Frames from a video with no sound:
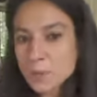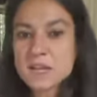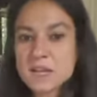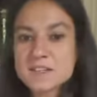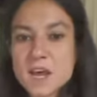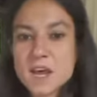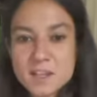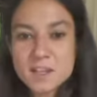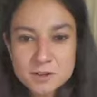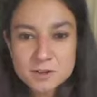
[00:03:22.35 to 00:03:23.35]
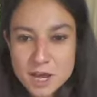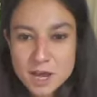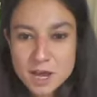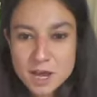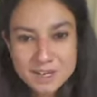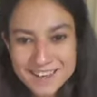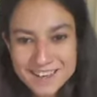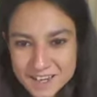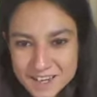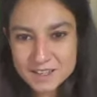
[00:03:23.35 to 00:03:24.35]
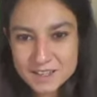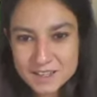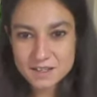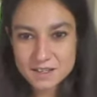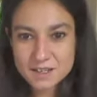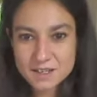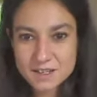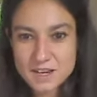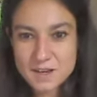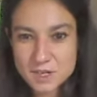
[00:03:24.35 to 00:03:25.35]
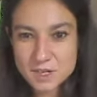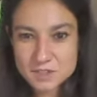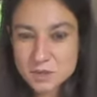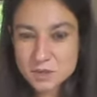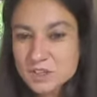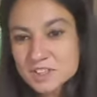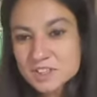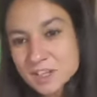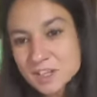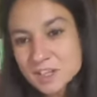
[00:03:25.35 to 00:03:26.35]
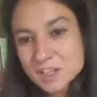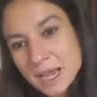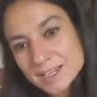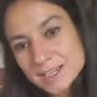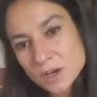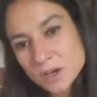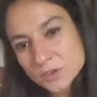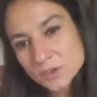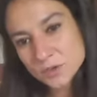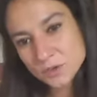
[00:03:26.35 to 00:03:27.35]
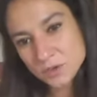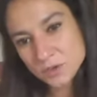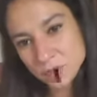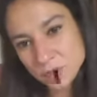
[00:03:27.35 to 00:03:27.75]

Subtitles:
But I didn't know how to build anything in that laboratory because I never actually got to use